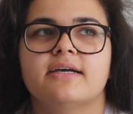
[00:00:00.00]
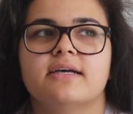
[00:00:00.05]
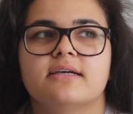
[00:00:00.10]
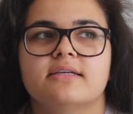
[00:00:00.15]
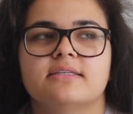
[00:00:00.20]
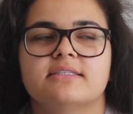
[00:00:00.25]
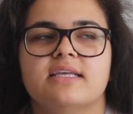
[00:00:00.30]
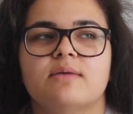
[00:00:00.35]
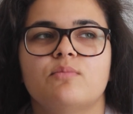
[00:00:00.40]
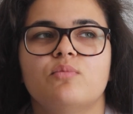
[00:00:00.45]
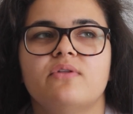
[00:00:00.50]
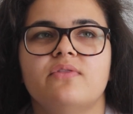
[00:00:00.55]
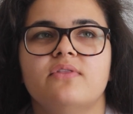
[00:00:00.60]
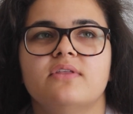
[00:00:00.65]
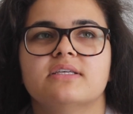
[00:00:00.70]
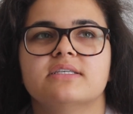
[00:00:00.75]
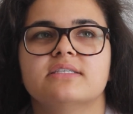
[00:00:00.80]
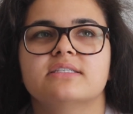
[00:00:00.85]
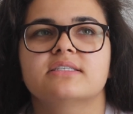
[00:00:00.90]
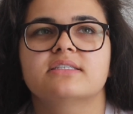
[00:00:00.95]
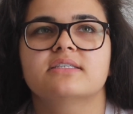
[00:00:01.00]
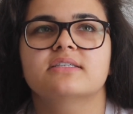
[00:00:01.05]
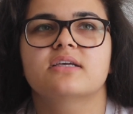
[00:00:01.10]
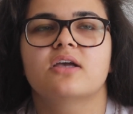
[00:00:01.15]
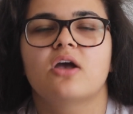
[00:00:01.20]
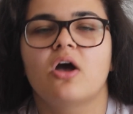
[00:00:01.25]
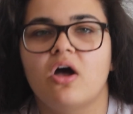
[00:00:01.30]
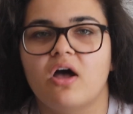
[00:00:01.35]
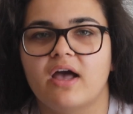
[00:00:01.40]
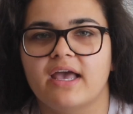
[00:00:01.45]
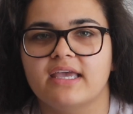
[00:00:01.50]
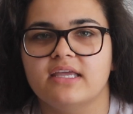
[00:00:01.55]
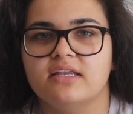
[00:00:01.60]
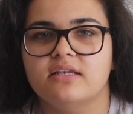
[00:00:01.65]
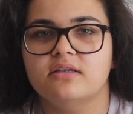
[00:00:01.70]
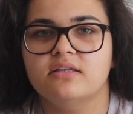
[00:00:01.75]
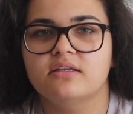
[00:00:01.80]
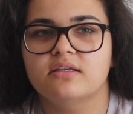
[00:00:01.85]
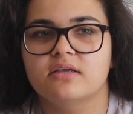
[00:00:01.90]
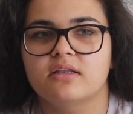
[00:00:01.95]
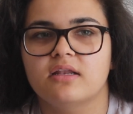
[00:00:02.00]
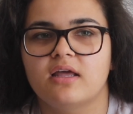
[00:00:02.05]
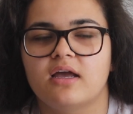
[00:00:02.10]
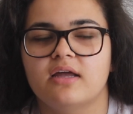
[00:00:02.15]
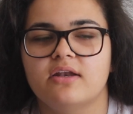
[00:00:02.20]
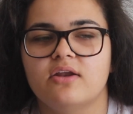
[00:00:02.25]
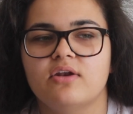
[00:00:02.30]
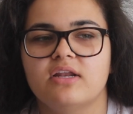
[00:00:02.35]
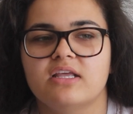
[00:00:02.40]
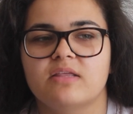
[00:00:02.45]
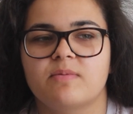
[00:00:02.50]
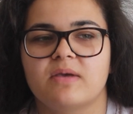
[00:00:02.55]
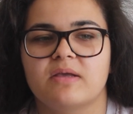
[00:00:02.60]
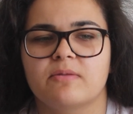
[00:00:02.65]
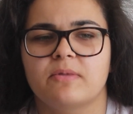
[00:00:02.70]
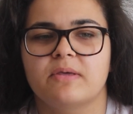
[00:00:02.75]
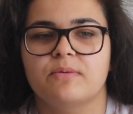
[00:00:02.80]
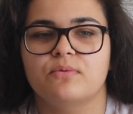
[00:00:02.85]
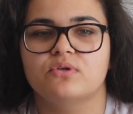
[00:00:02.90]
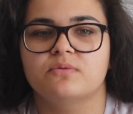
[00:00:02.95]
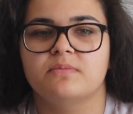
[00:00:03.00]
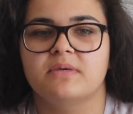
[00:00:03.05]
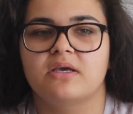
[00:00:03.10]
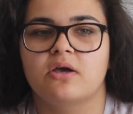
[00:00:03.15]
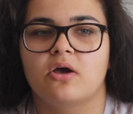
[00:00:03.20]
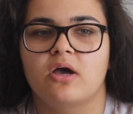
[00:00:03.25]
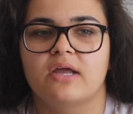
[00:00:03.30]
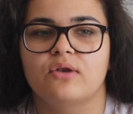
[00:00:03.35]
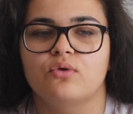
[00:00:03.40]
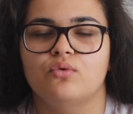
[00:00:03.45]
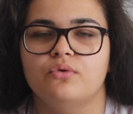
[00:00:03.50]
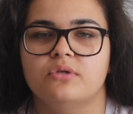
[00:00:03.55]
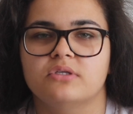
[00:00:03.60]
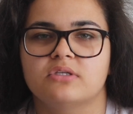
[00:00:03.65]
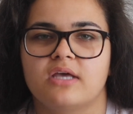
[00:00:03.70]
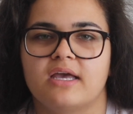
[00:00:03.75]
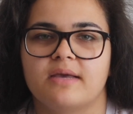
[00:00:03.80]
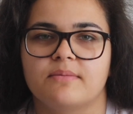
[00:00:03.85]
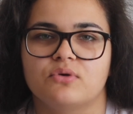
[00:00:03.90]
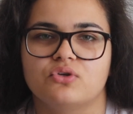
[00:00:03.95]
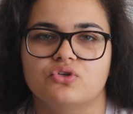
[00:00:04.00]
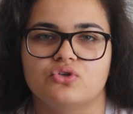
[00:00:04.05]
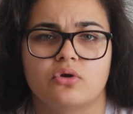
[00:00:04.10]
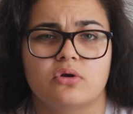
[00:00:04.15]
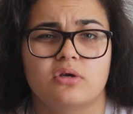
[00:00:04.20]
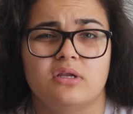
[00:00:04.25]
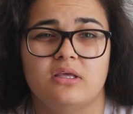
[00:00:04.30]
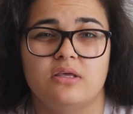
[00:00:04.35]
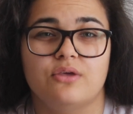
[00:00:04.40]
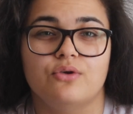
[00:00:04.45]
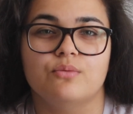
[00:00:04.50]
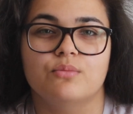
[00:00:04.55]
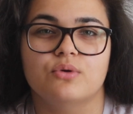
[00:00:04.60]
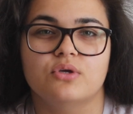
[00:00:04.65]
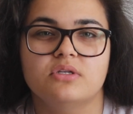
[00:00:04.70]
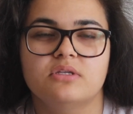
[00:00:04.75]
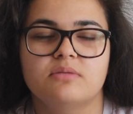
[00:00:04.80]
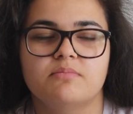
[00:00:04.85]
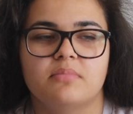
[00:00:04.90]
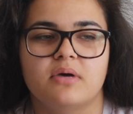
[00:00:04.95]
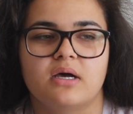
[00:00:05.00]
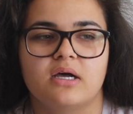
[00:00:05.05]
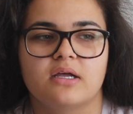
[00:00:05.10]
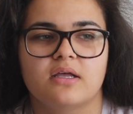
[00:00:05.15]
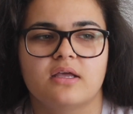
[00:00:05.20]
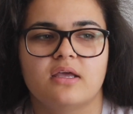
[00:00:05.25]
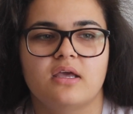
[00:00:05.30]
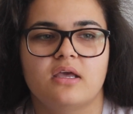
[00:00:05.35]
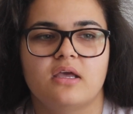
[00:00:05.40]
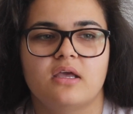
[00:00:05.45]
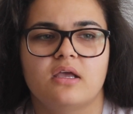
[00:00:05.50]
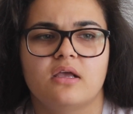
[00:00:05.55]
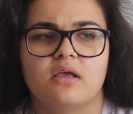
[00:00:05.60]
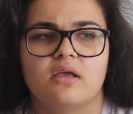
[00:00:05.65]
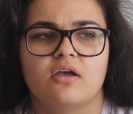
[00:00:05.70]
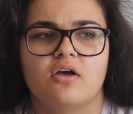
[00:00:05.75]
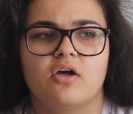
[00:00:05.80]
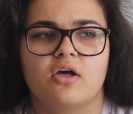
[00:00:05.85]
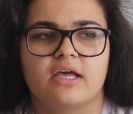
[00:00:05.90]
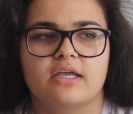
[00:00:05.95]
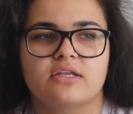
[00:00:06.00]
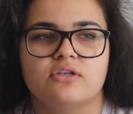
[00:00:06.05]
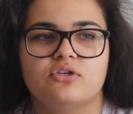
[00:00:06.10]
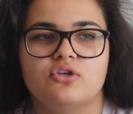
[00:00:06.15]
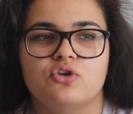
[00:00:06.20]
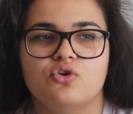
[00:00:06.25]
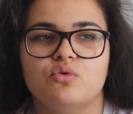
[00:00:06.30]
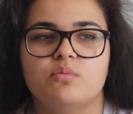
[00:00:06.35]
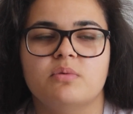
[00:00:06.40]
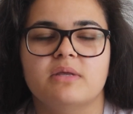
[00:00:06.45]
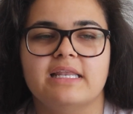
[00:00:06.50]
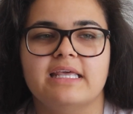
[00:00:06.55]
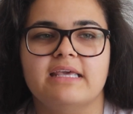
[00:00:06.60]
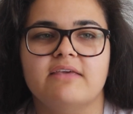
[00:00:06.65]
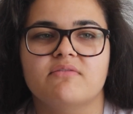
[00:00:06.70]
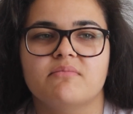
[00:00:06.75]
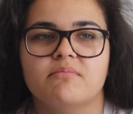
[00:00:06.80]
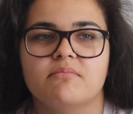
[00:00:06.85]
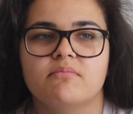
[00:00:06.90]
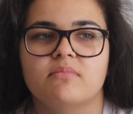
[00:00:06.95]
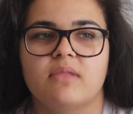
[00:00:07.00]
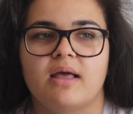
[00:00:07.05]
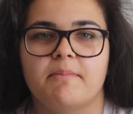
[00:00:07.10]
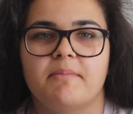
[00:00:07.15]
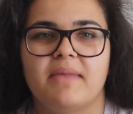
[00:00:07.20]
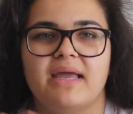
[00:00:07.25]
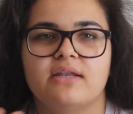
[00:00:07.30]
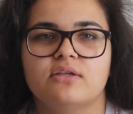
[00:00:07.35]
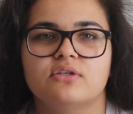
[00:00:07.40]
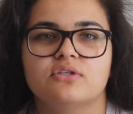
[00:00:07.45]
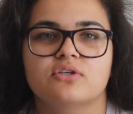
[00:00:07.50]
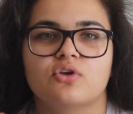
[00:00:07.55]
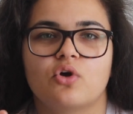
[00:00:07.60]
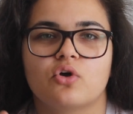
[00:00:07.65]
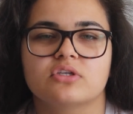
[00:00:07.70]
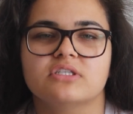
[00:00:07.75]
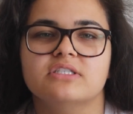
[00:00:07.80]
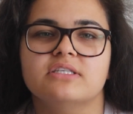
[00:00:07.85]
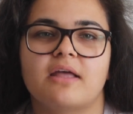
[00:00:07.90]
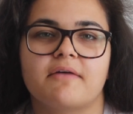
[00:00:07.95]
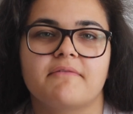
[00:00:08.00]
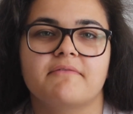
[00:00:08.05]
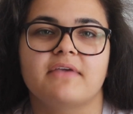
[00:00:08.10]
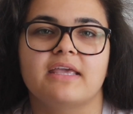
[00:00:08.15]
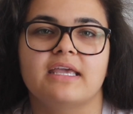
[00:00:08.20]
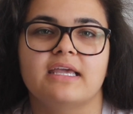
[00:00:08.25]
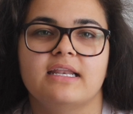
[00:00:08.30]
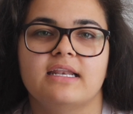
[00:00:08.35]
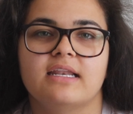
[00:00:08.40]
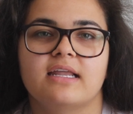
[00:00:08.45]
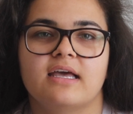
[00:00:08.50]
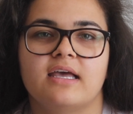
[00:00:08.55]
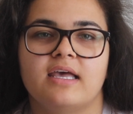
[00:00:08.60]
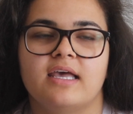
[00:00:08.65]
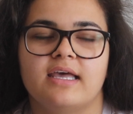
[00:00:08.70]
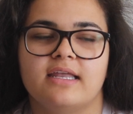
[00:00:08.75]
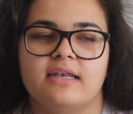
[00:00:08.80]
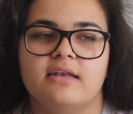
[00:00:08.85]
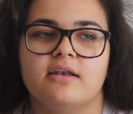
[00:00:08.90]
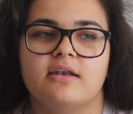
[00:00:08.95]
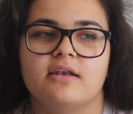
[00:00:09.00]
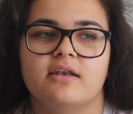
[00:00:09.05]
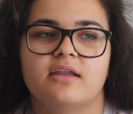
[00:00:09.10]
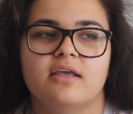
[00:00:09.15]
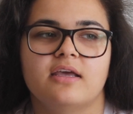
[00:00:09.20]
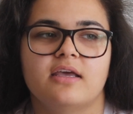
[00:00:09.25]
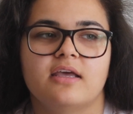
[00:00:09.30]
Someone that's kind. Like, I don't expect people to be kind all the time because you're only human, but I do believe like manners cost nothing and